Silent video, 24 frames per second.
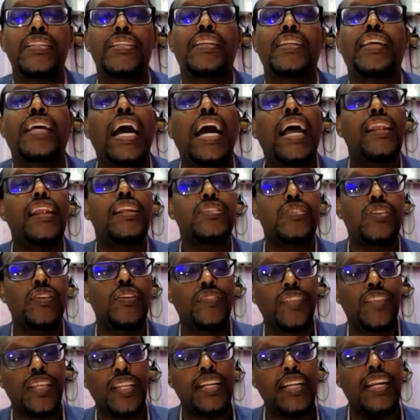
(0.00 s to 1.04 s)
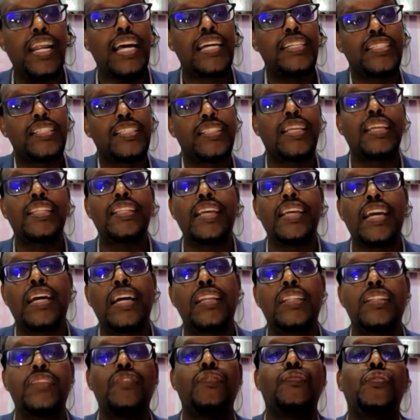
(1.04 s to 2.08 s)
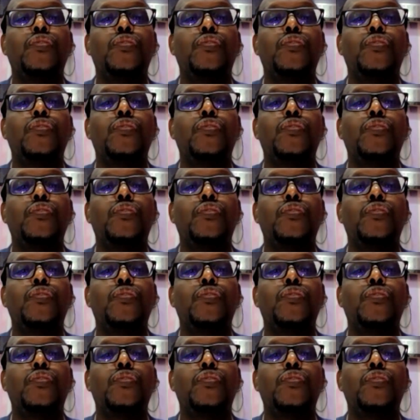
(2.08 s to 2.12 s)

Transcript: regardless of the interaction that they had with the